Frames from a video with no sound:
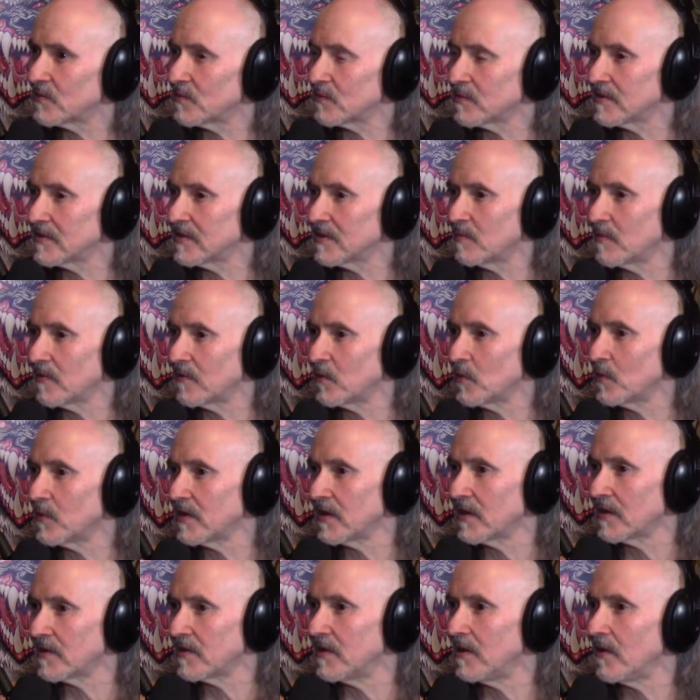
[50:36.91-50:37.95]
Really, before
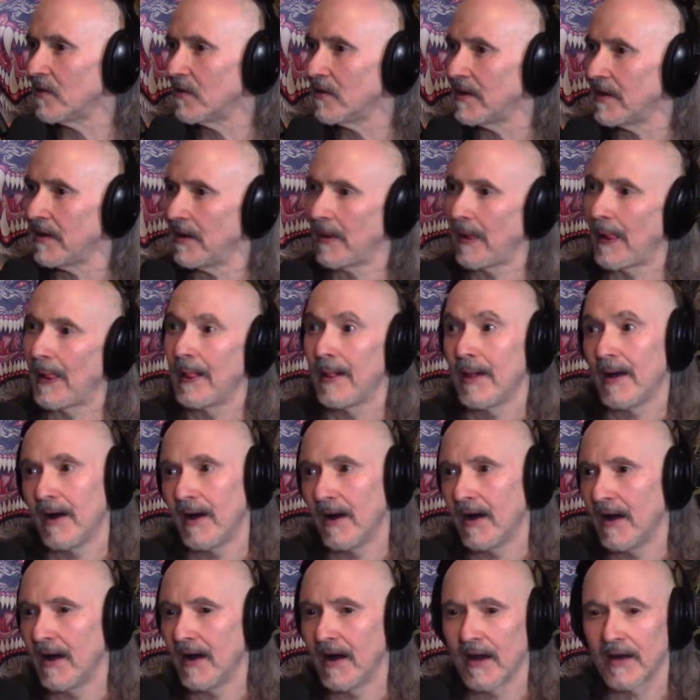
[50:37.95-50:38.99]
you know it.
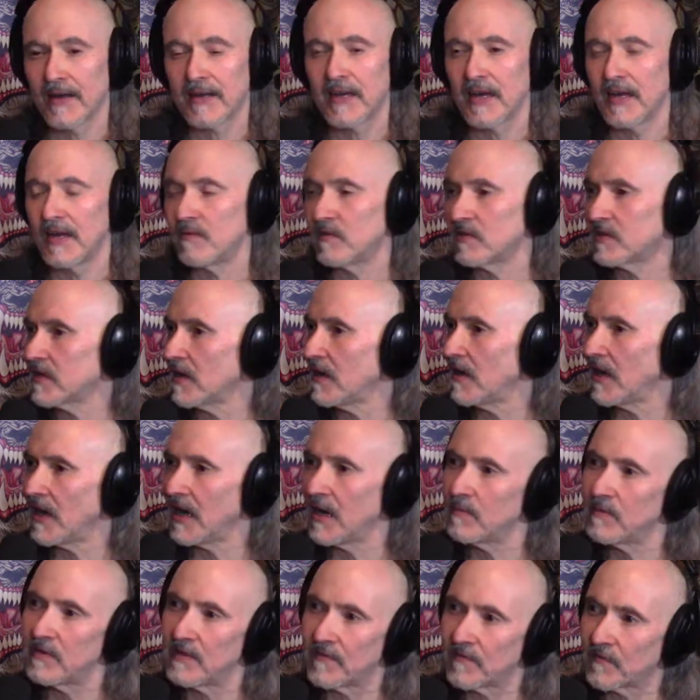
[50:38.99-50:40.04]
Uh, I can't even tell you
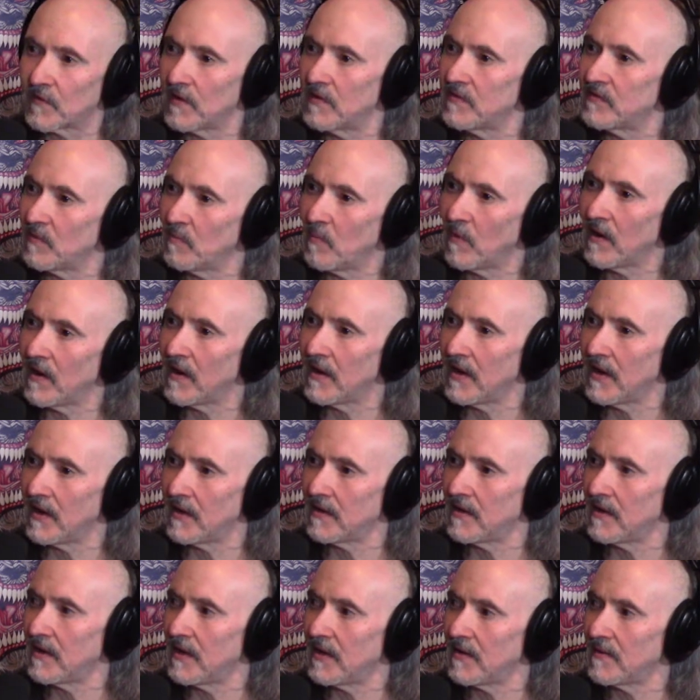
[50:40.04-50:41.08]
how many friends of
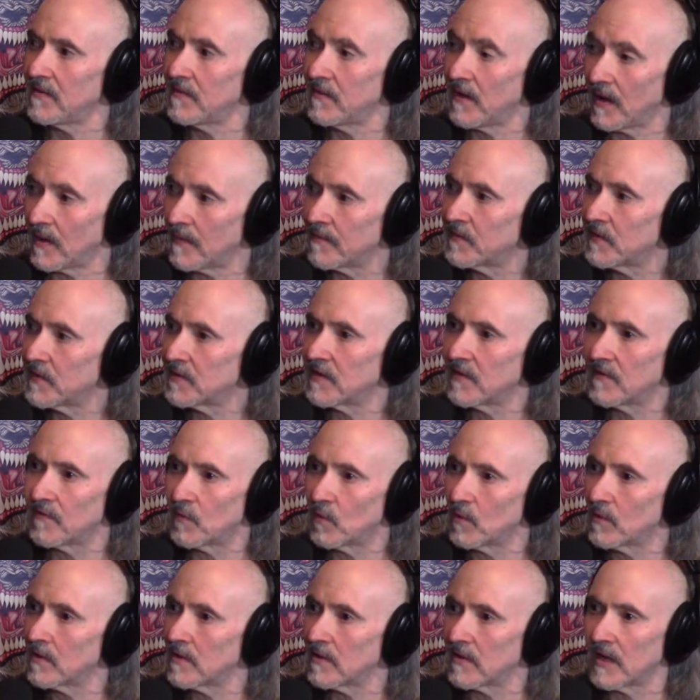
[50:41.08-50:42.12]
mine, at, I'm
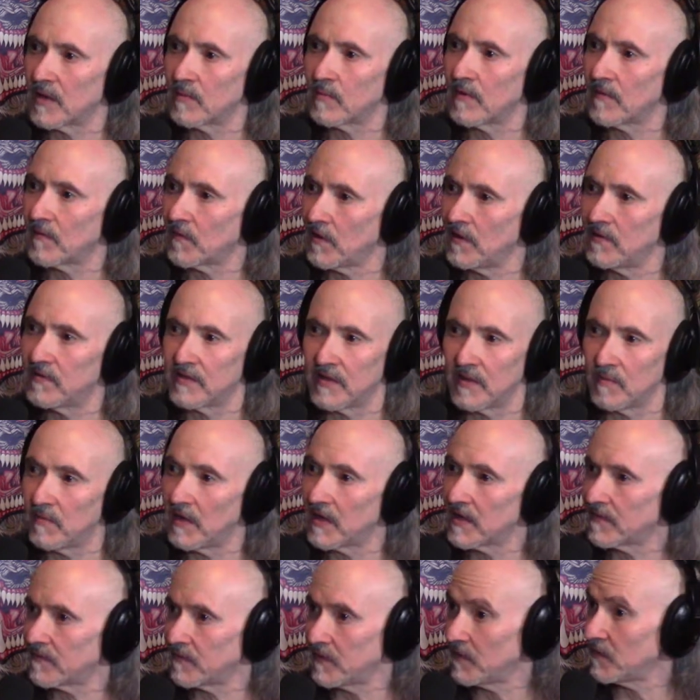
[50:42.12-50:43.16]
fifty-four, a lot of my friends didn't
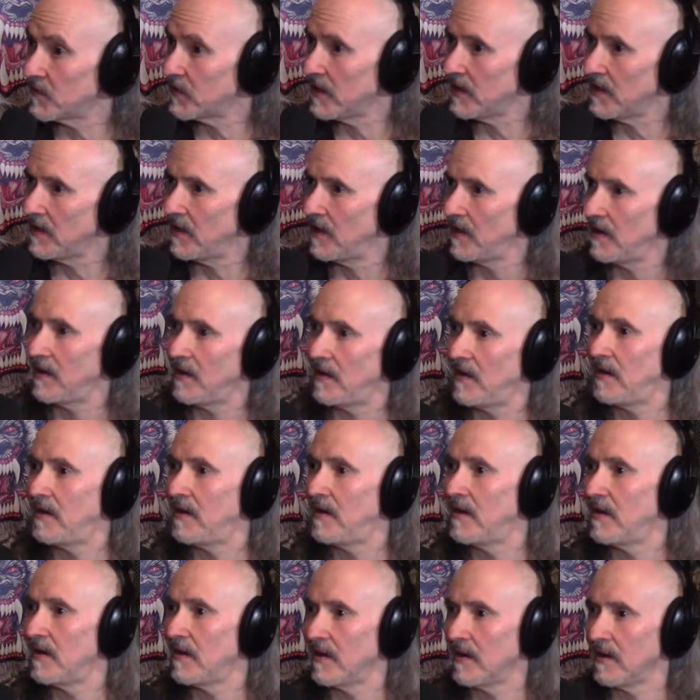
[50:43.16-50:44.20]
make fifty.
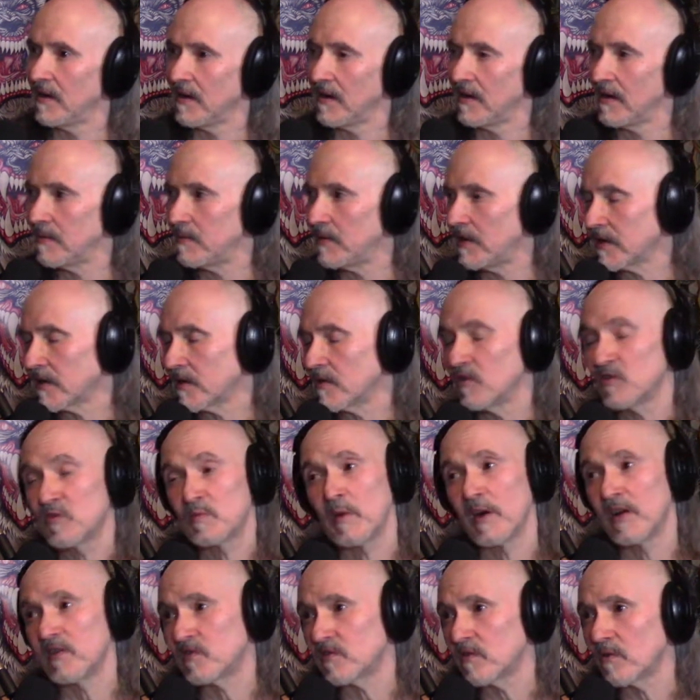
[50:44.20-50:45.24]
Yeah. Um, it goes
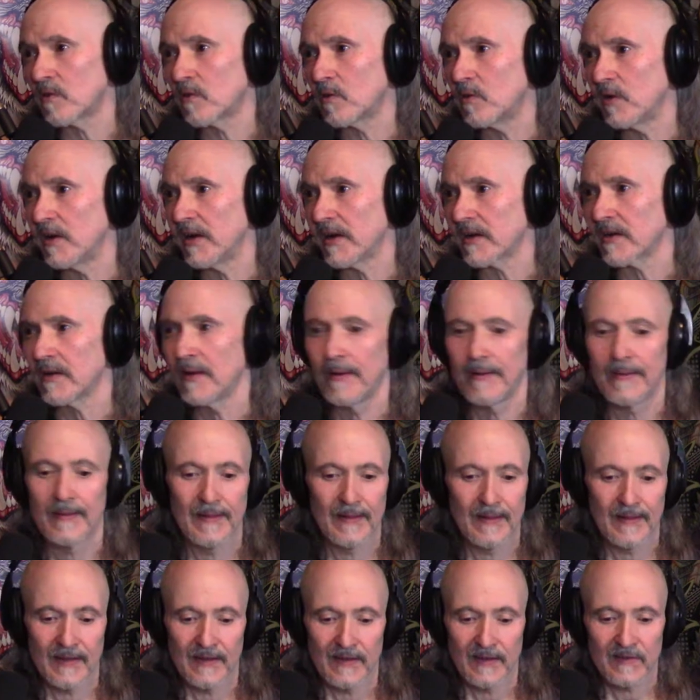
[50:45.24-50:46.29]
by so quick.
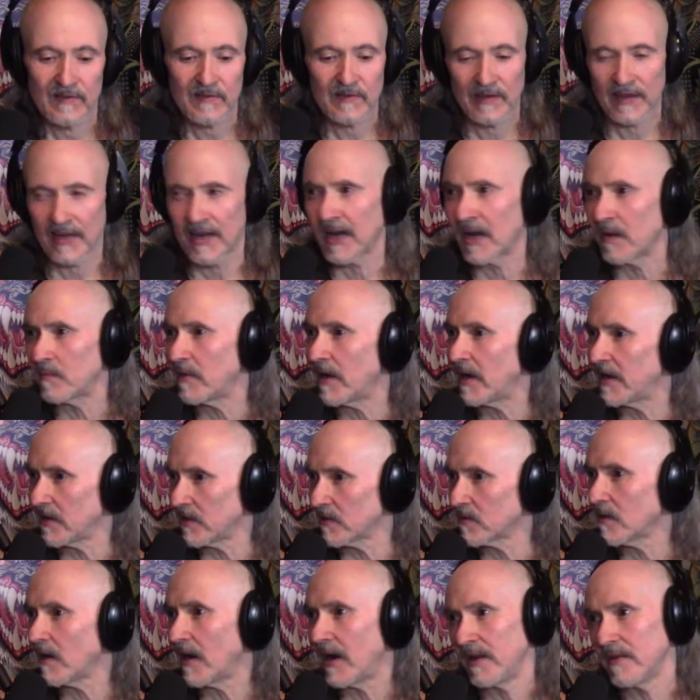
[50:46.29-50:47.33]
So yeah, man,
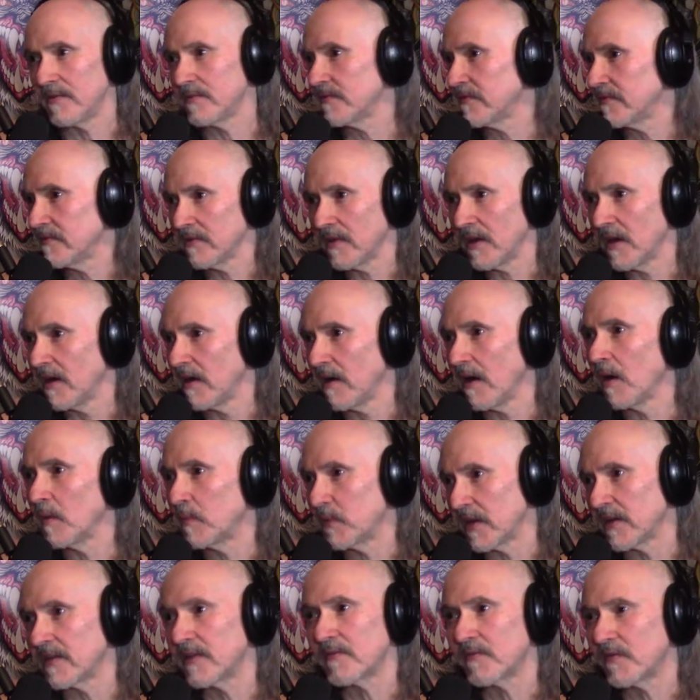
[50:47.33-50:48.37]
you're right. I'll, I'll
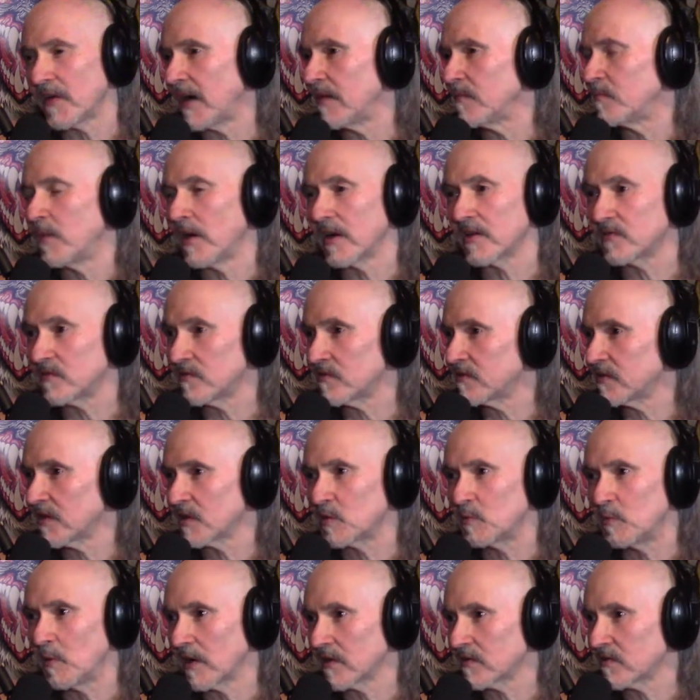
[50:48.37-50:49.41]
pay the five bucks or
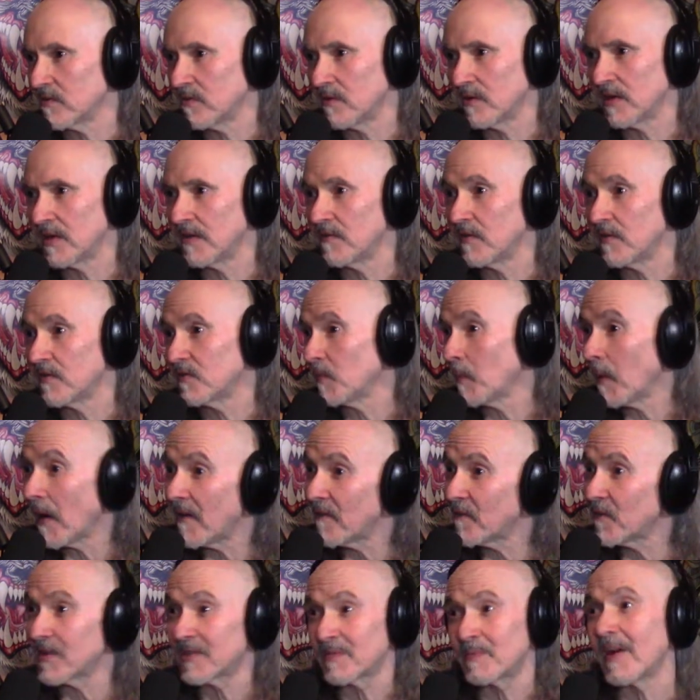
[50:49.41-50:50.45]
six bucks or whatever. It's my,
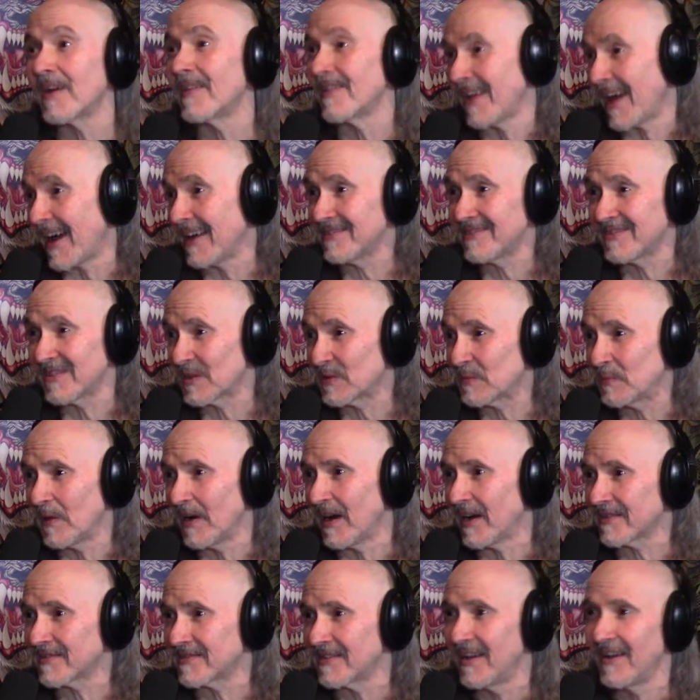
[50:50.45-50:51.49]
if it's my last six
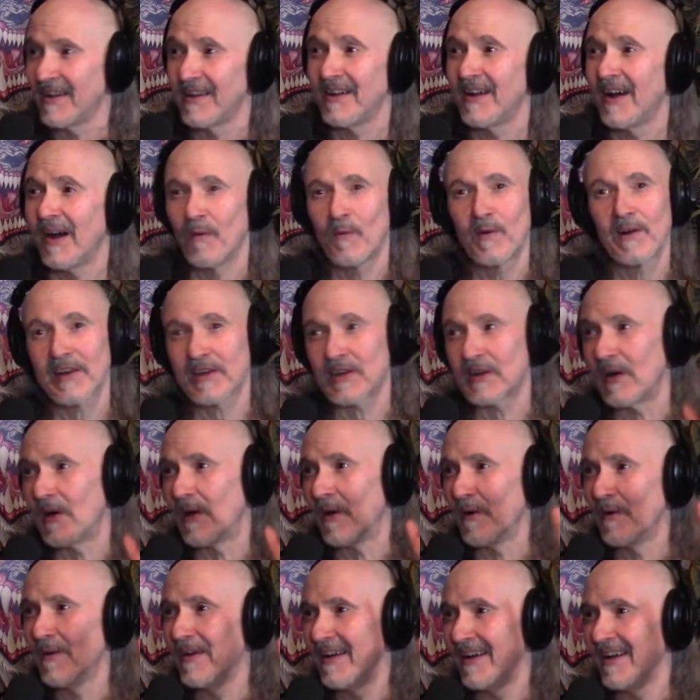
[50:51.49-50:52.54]
bucks, I want to
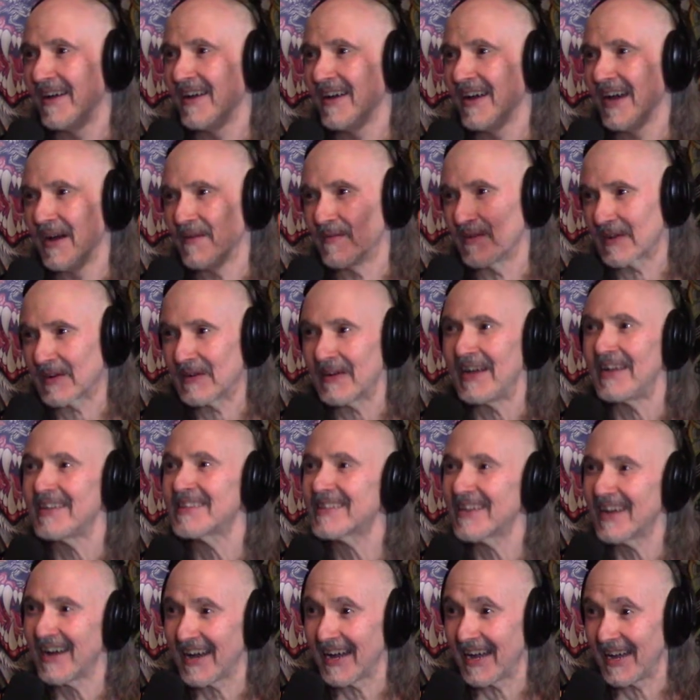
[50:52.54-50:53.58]
go have a great
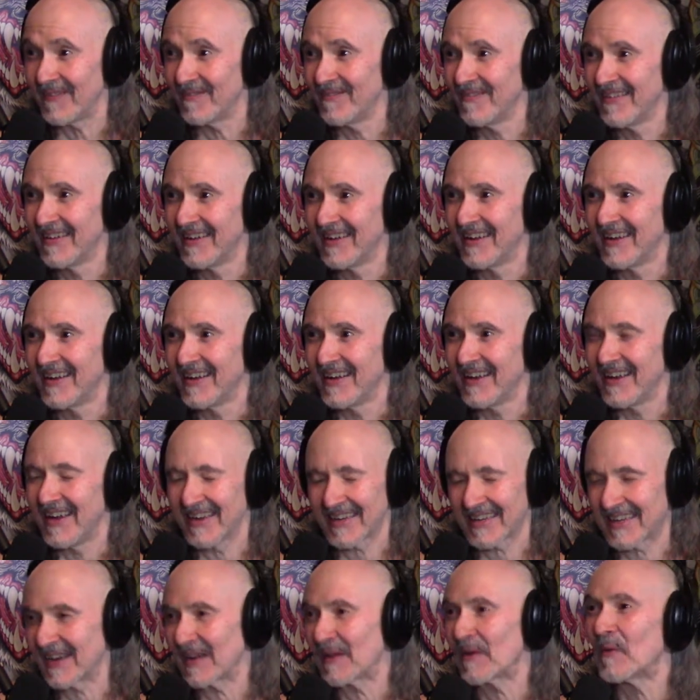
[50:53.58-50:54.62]
time and
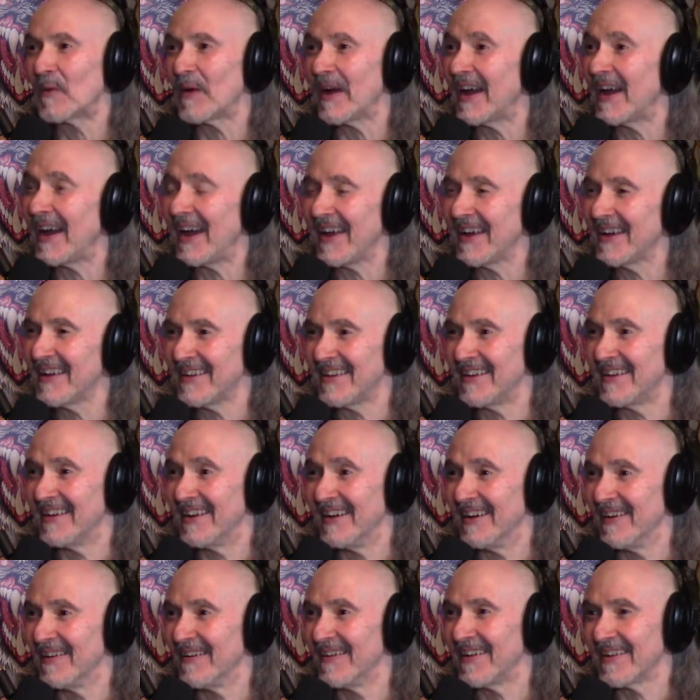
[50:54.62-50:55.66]
get away, you
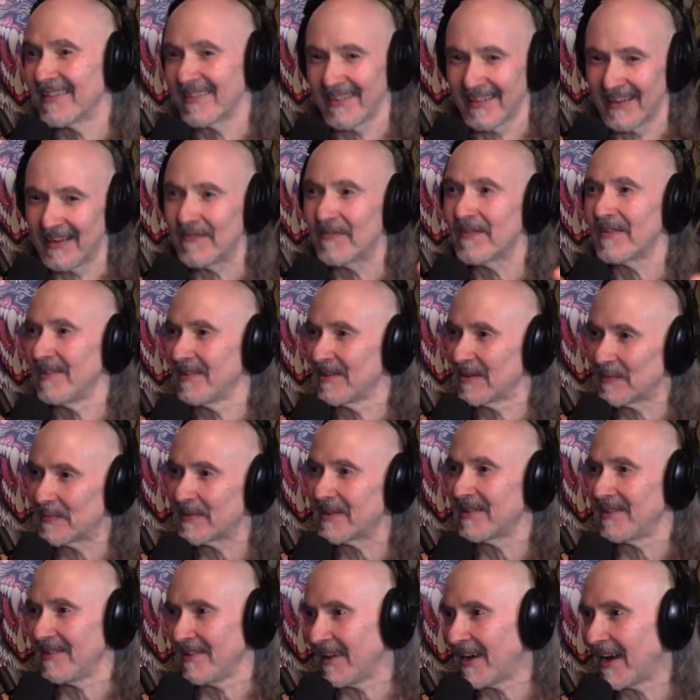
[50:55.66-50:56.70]
know, and live a little
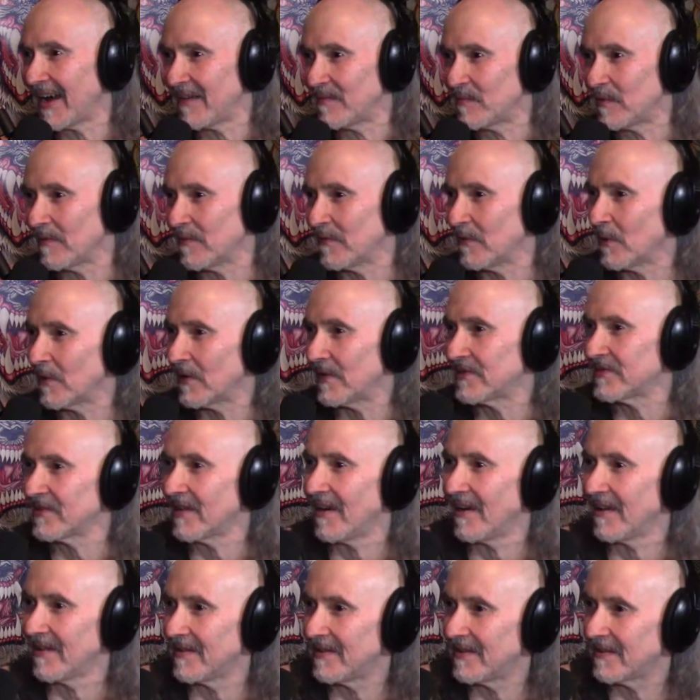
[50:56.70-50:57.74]
bit of life before it's
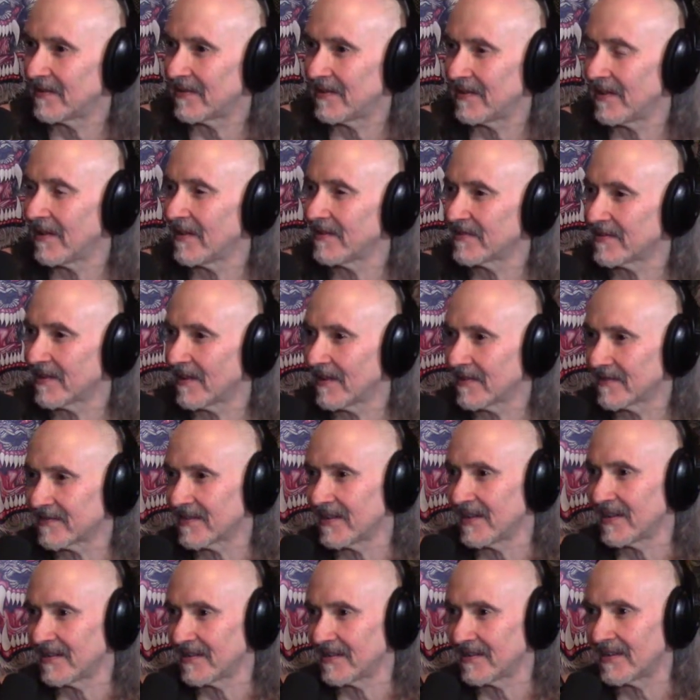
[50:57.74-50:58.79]
all over and it's all
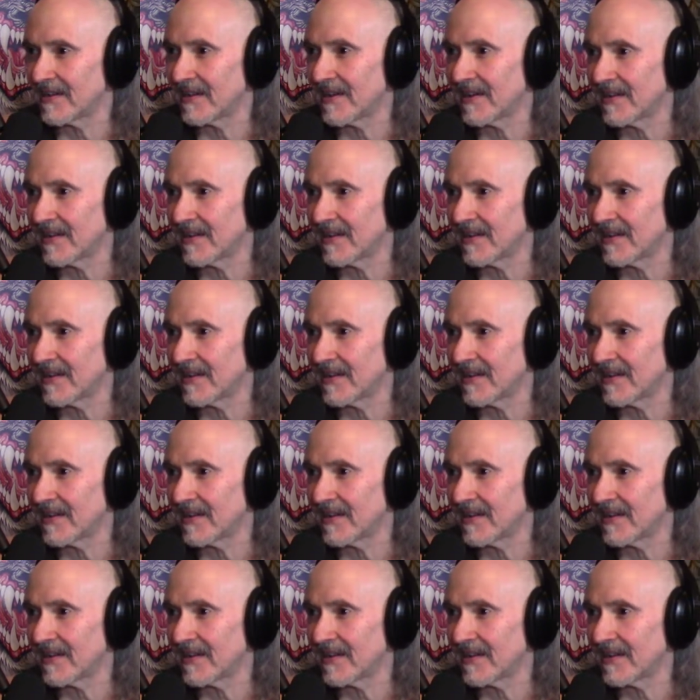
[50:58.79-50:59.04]
said and done.